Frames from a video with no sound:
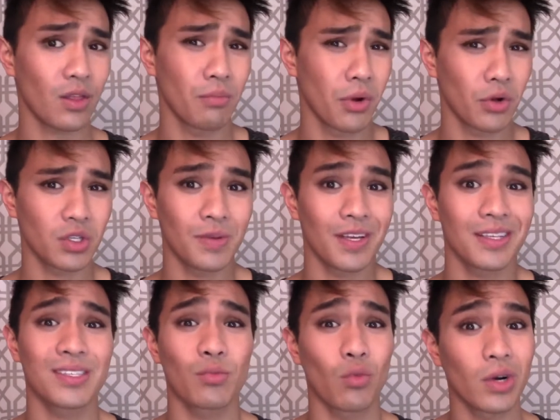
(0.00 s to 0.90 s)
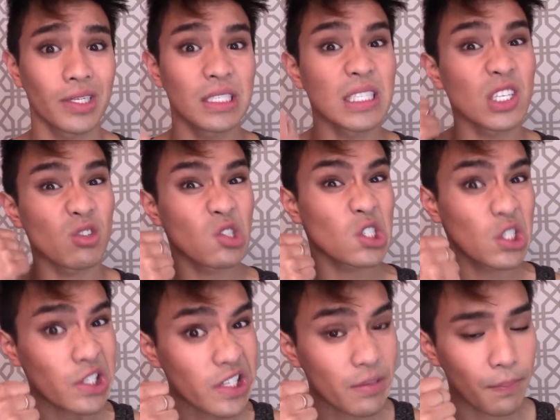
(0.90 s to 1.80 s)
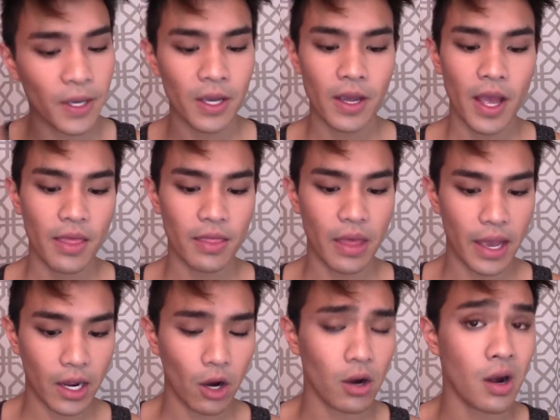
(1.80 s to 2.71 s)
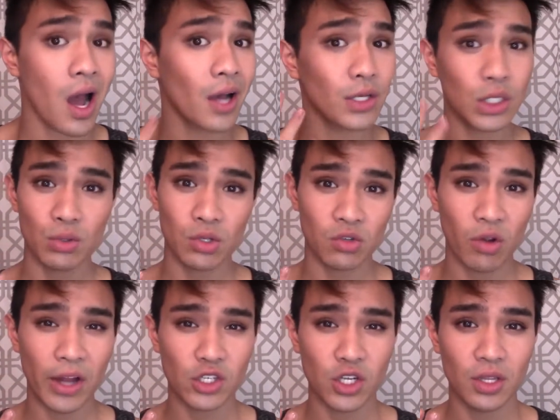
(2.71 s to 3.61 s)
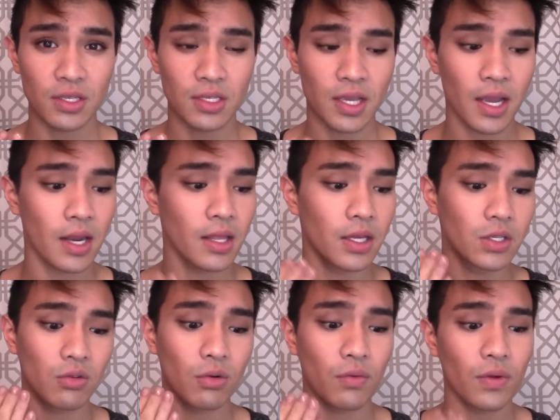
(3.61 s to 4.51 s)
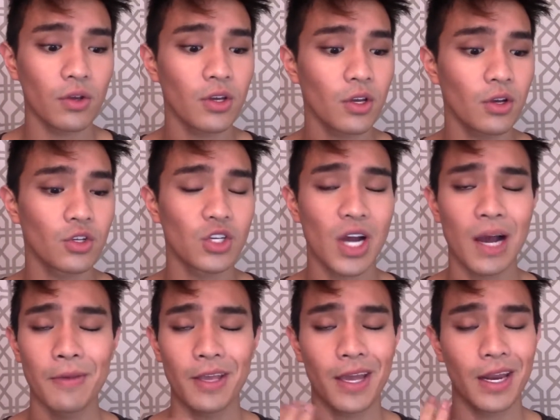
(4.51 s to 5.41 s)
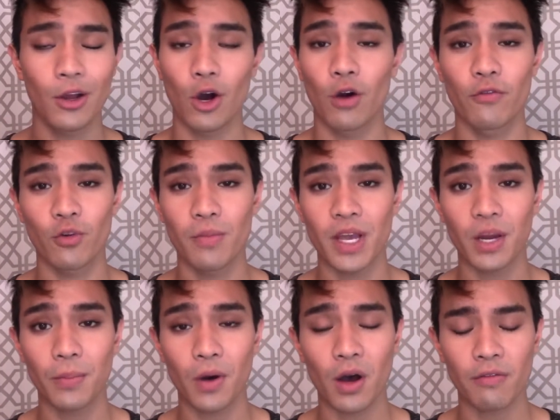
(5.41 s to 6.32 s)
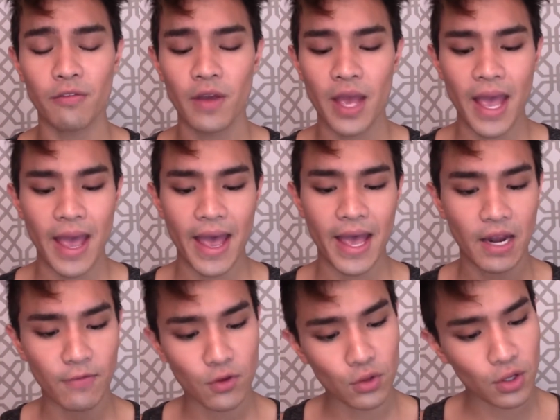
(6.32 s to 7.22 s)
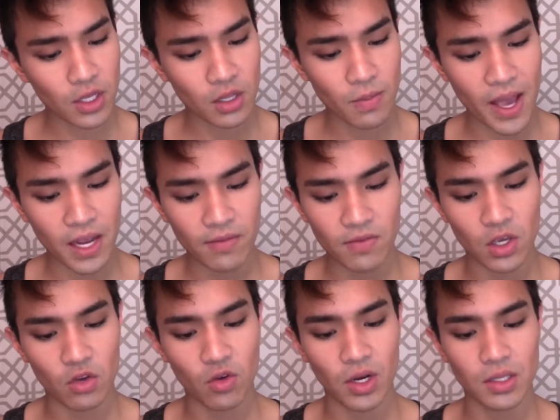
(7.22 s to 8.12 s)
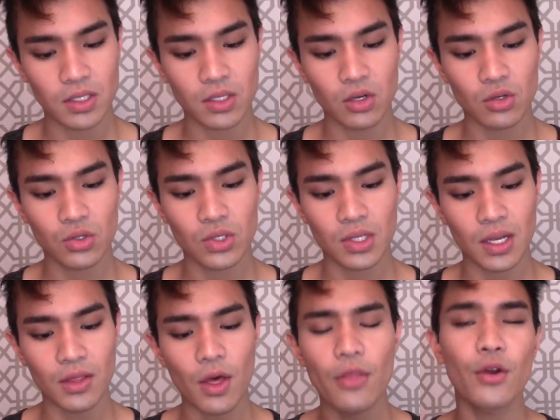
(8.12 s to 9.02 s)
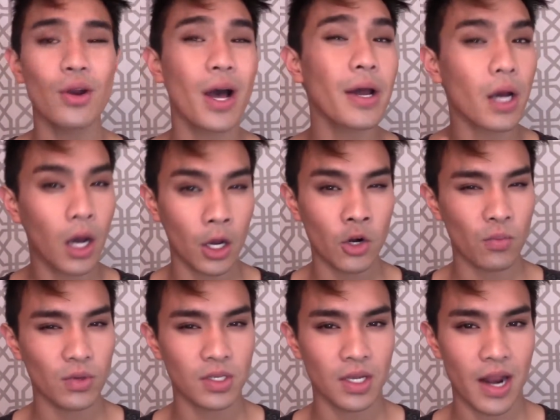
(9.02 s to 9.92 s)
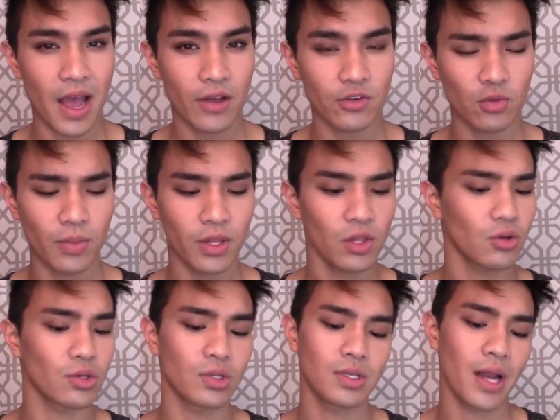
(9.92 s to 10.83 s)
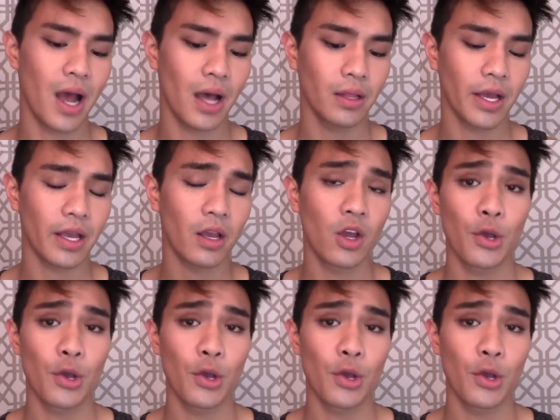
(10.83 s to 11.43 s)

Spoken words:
the most because one, they're cheap, they are not too scratchy on the skin, and they do a really good job at getting all of your makeup off. And if you look at the back of the ingredients, they're not 100% natural, but there's not like